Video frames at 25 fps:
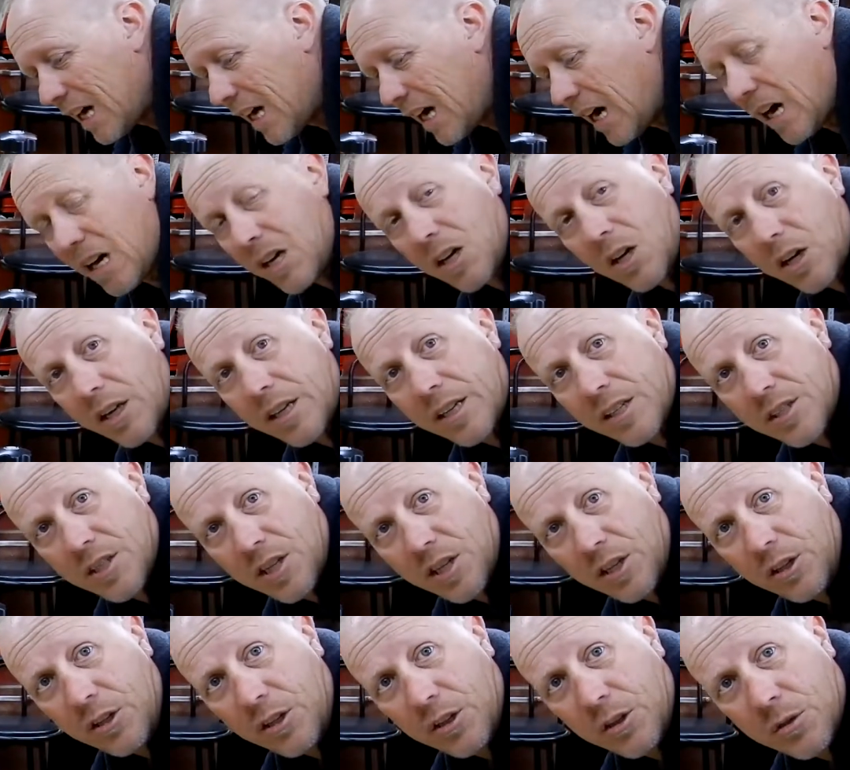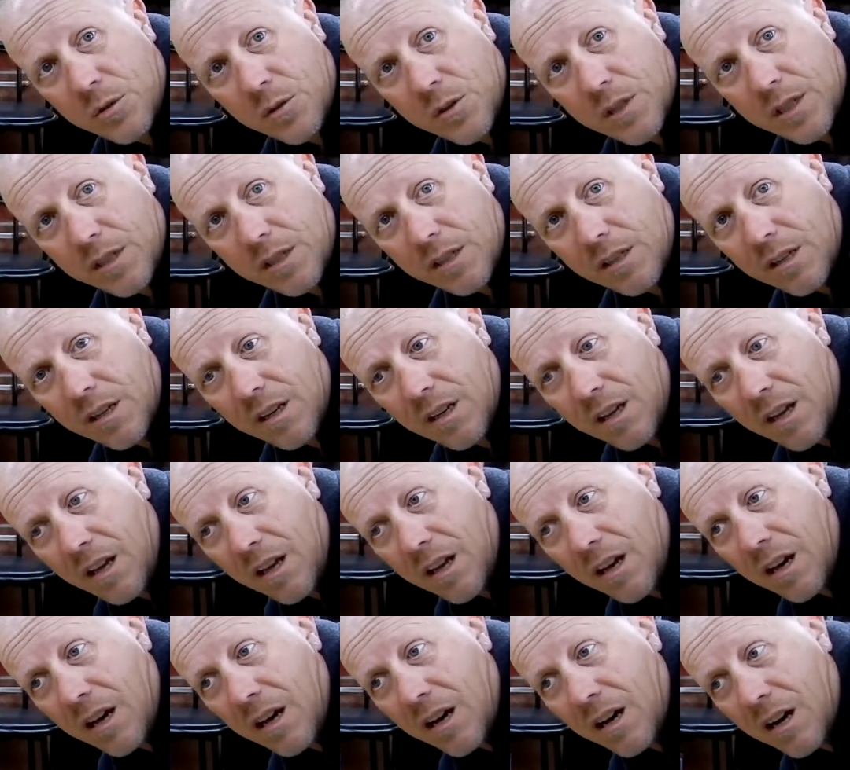I'm going to continue to use it.
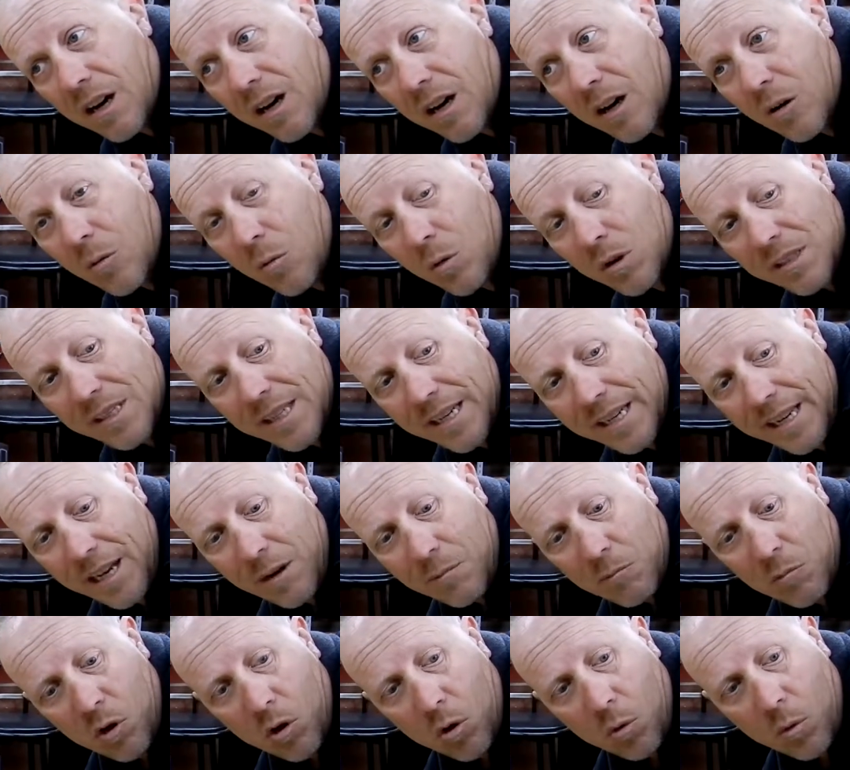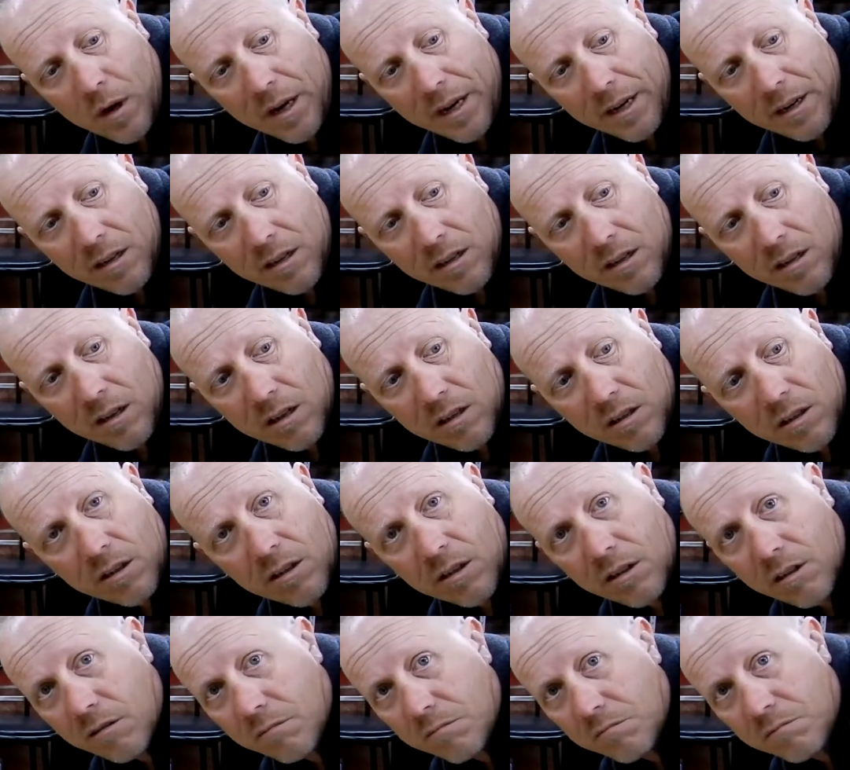Once I get more wire, I'm
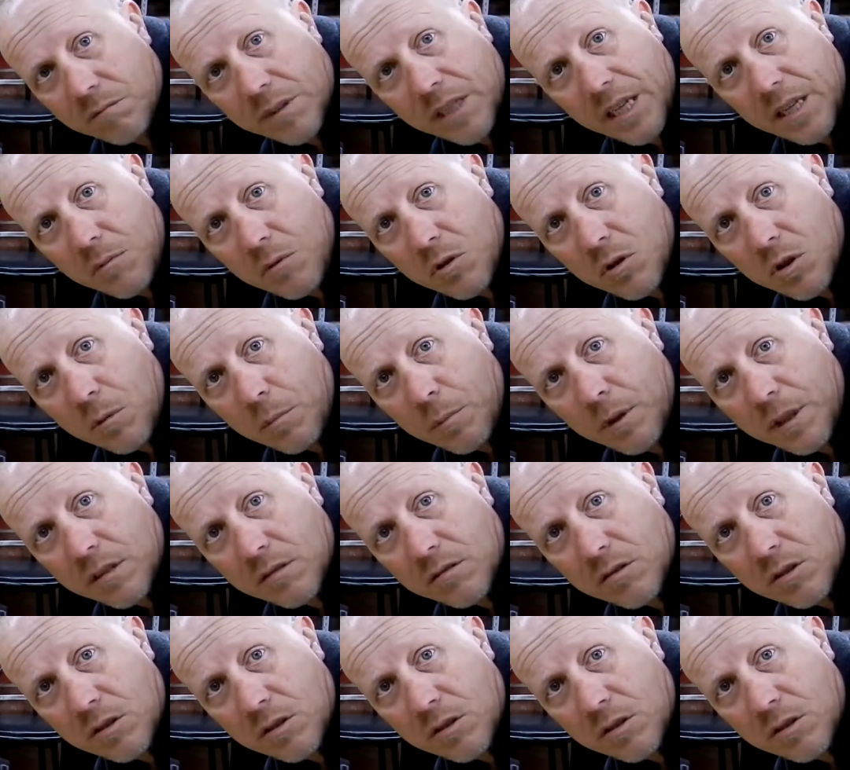going to keep stripping.